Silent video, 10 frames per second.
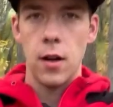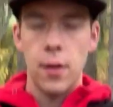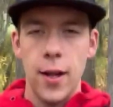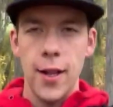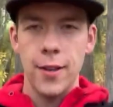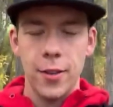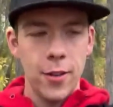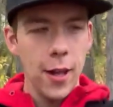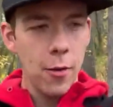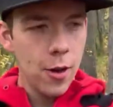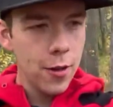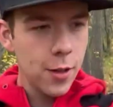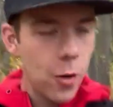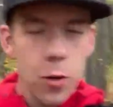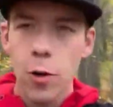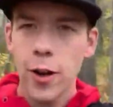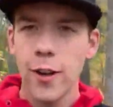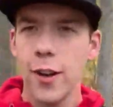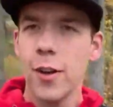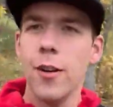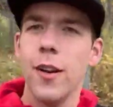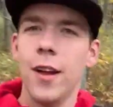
All right, so day one of the corduroy enduro.